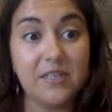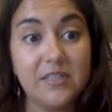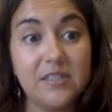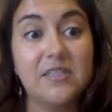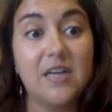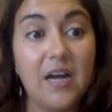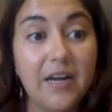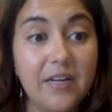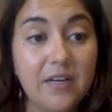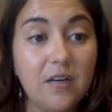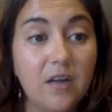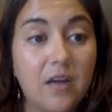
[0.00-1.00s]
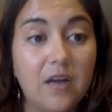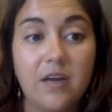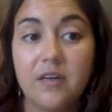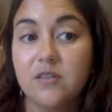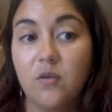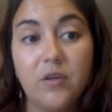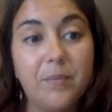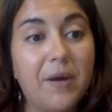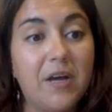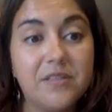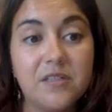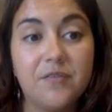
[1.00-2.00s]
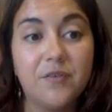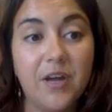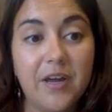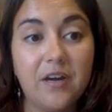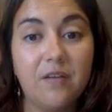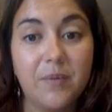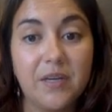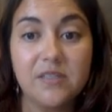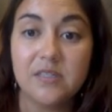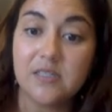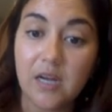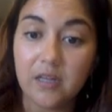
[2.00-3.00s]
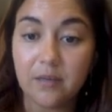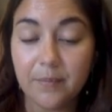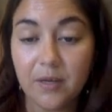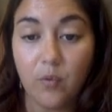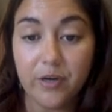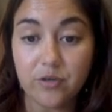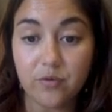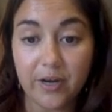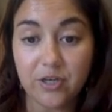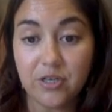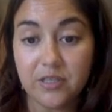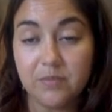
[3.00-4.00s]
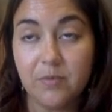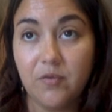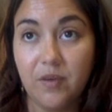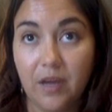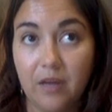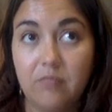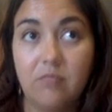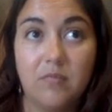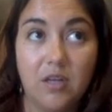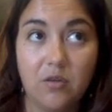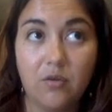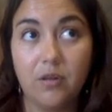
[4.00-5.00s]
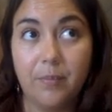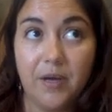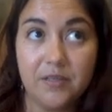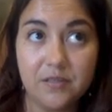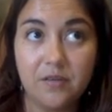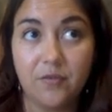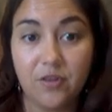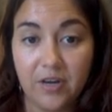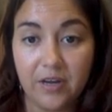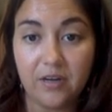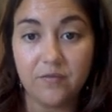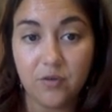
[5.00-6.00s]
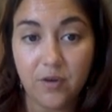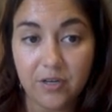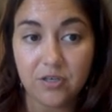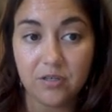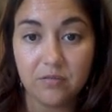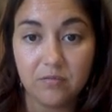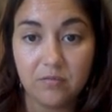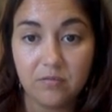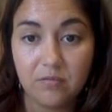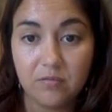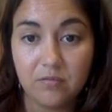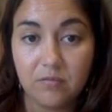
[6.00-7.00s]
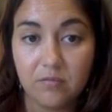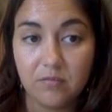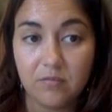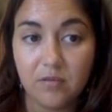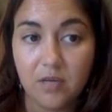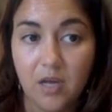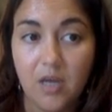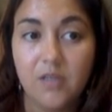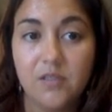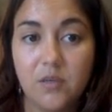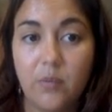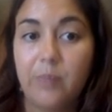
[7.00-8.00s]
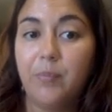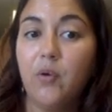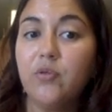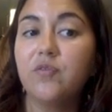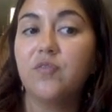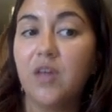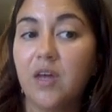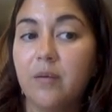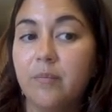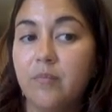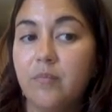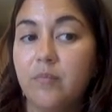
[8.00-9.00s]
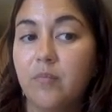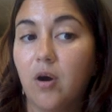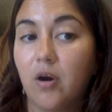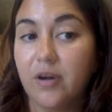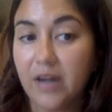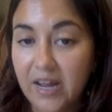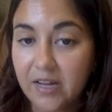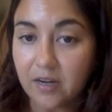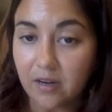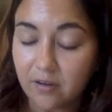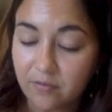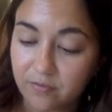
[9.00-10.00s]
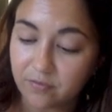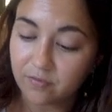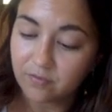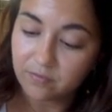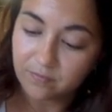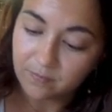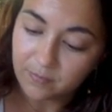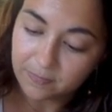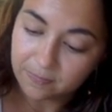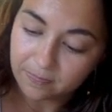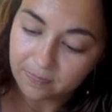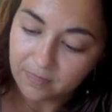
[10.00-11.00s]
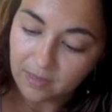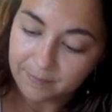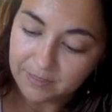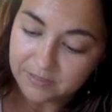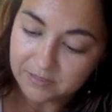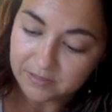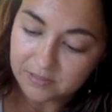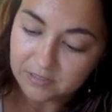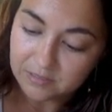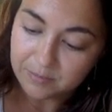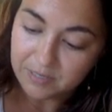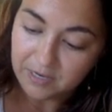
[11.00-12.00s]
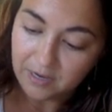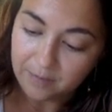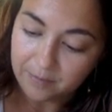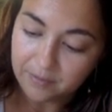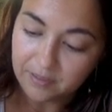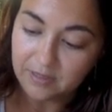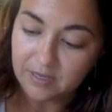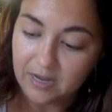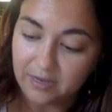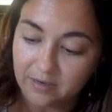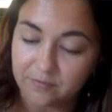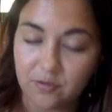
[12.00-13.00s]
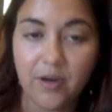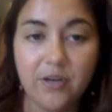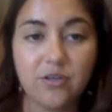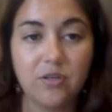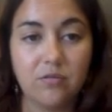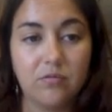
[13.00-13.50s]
sign is only positive or negative because it's telling me what direction it's moving in, either in the positive or the negative direction. So when both of them are negative, that means it's speeding up in the negative direction.